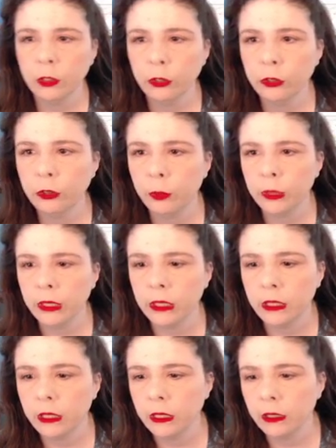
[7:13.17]
Could
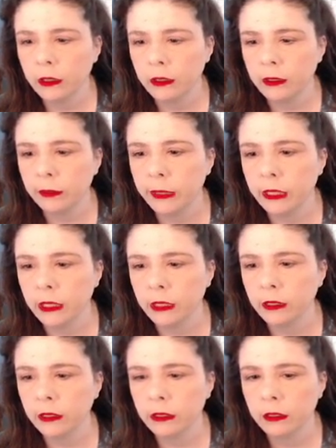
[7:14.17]
be Dominia
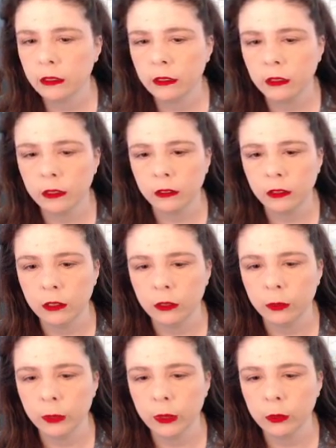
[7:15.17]

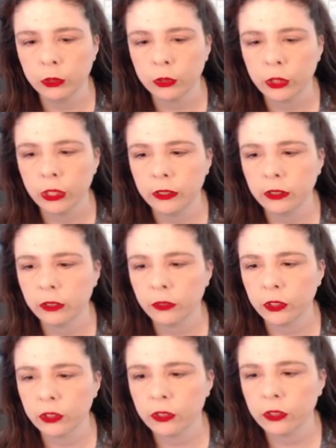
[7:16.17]
alone, but we'll try this
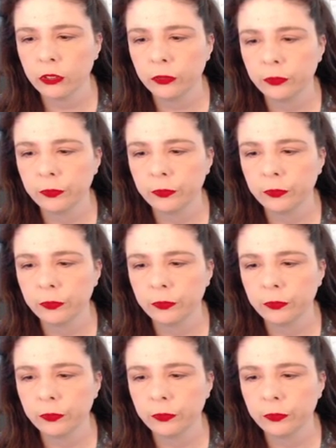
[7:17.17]
first.